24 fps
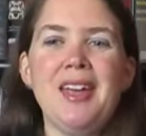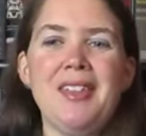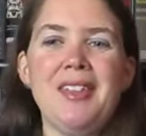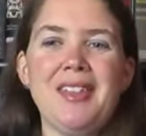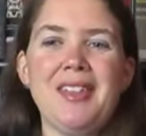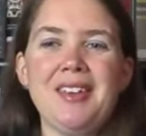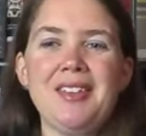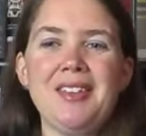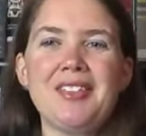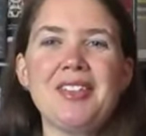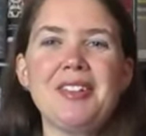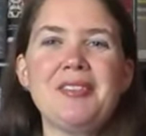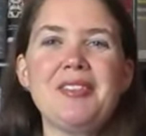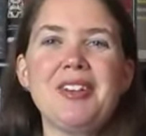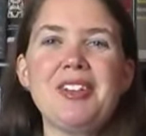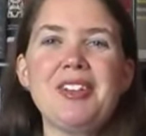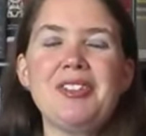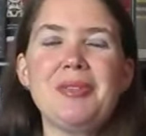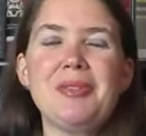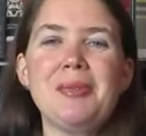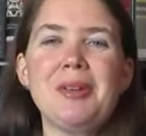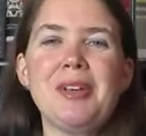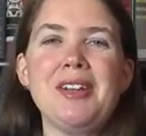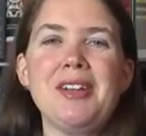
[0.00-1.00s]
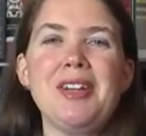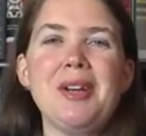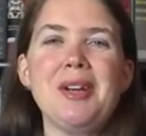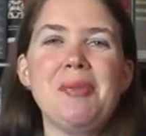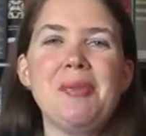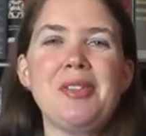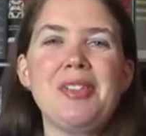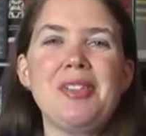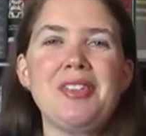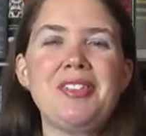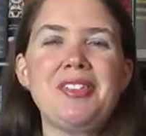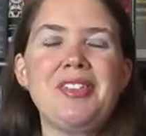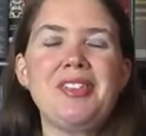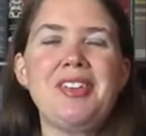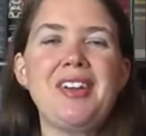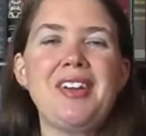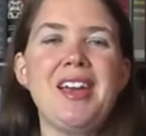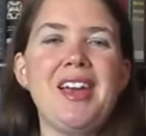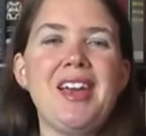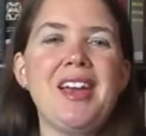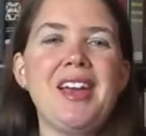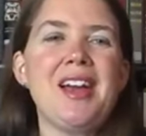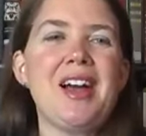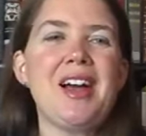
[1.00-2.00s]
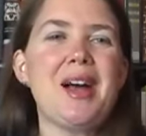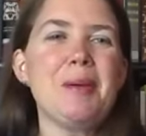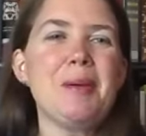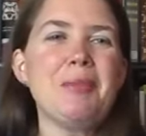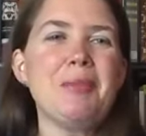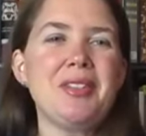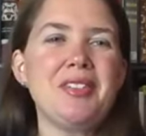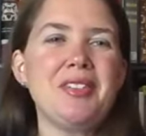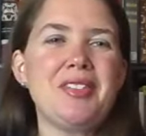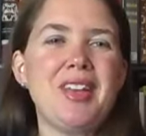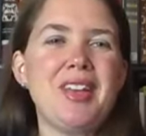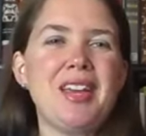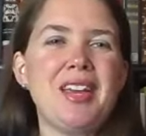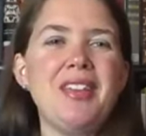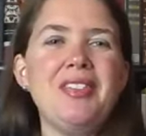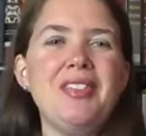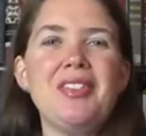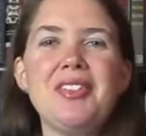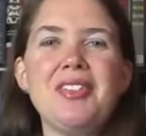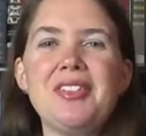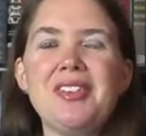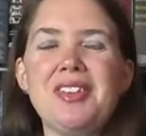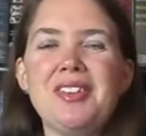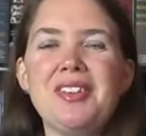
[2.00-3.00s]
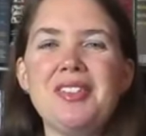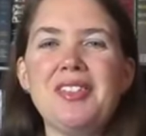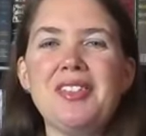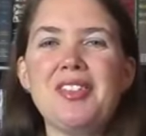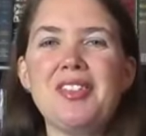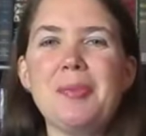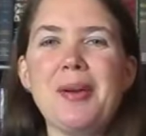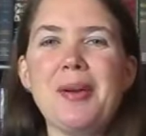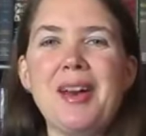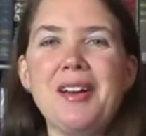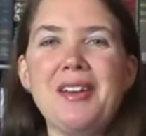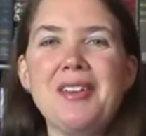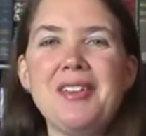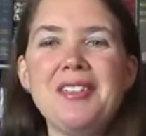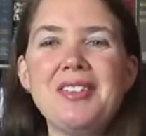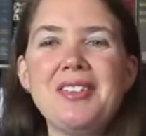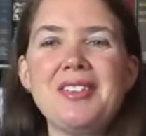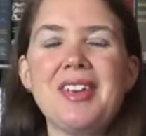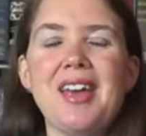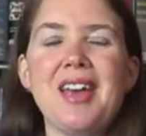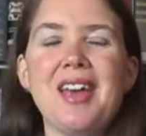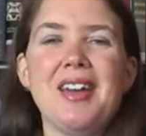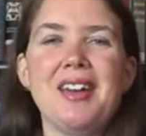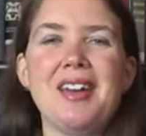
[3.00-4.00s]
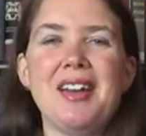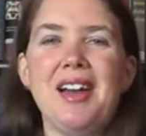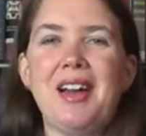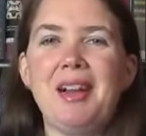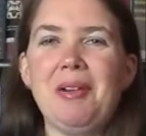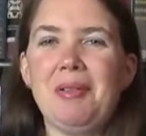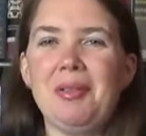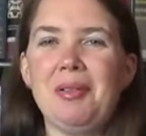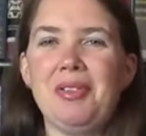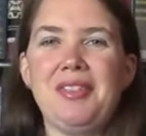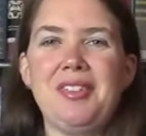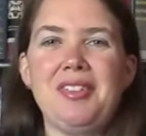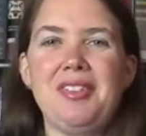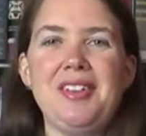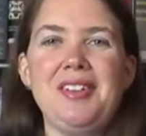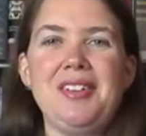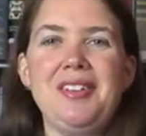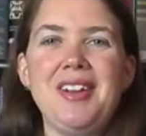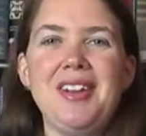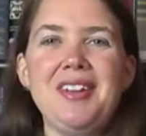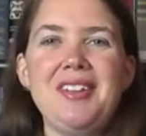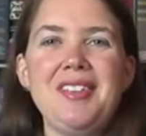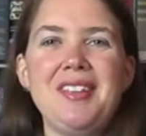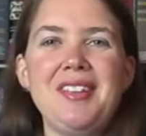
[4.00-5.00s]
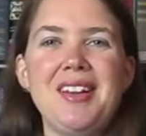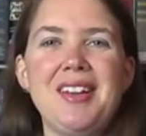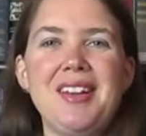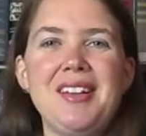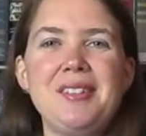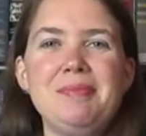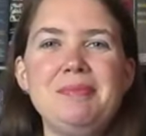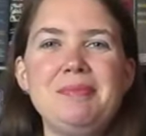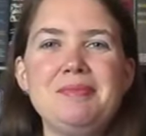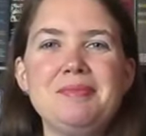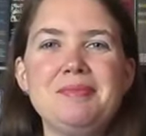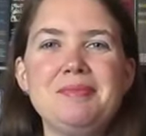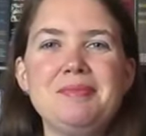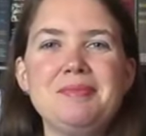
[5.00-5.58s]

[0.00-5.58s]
Thanks so much for being here with us today. I'm Lizanne, the seasoned spouse, and I will see you next time.